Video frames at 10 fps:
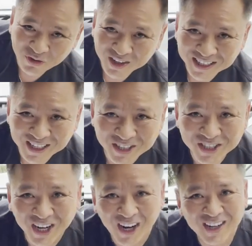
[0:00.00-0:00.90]
fuck are you
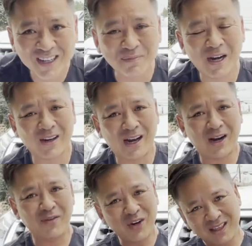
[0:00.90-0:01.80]
talking about? I,
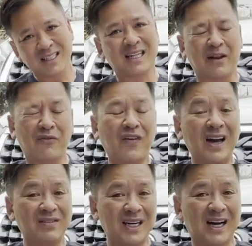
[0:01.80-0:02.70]
I, read this like
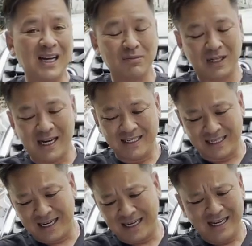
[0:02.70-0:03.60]
five times
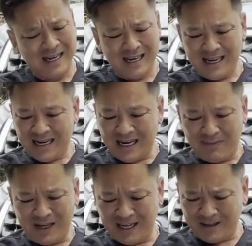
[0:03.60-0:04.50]
last night.
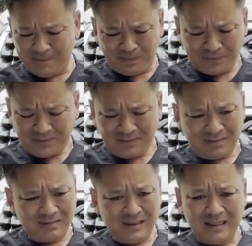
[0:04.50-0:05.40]
I'm like,
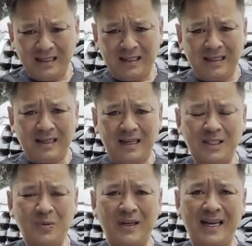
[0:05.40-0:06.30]
I
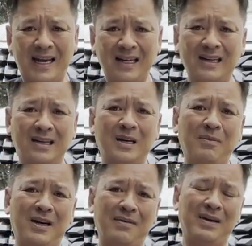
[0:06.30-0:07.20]
swear, Canada,
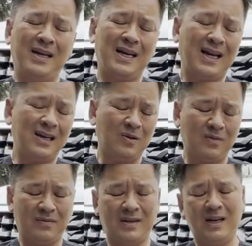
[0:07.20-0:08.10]
come on, man. I, I
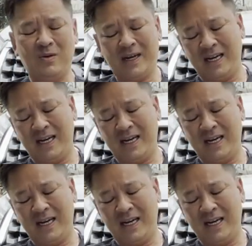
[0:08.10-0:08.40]
don't I don't